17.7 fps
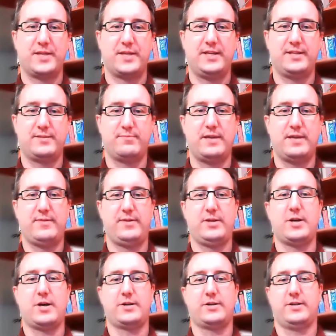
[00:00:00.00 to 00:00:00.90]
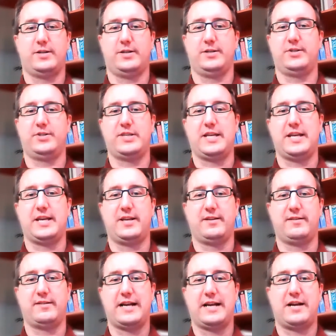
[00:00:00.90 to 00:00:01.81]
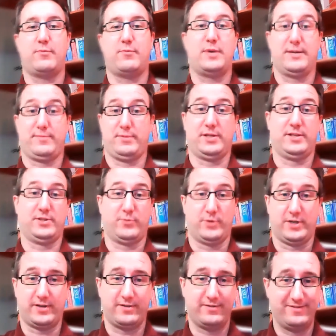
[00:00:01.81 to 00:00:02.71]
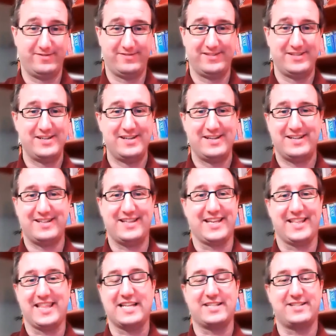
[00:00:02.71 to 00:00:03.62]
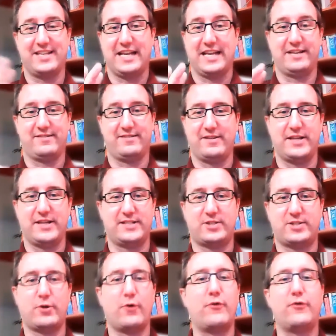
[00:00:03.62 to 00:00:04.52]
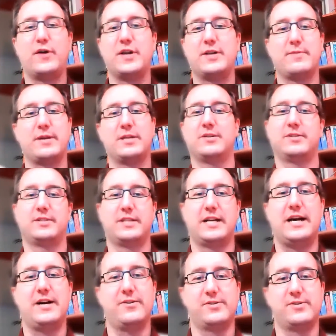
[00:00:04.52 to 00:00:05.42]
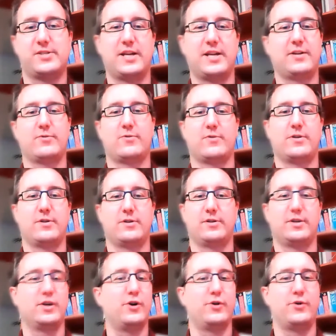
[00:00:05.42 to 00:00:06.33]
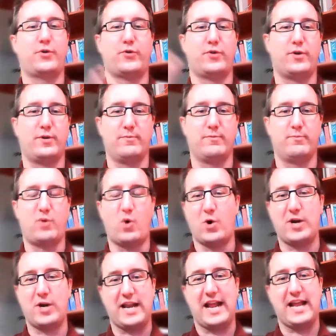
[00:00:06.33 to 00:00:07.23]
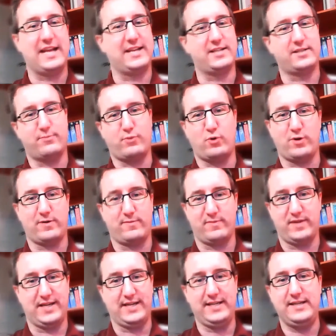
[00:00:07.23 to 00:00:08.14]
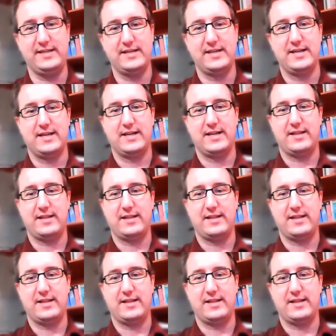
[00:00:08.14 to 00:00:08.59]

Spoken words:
is maybe not going to understand how pipelines work. Like that, it's so fundamental to how Sitecore goes from point A to point B,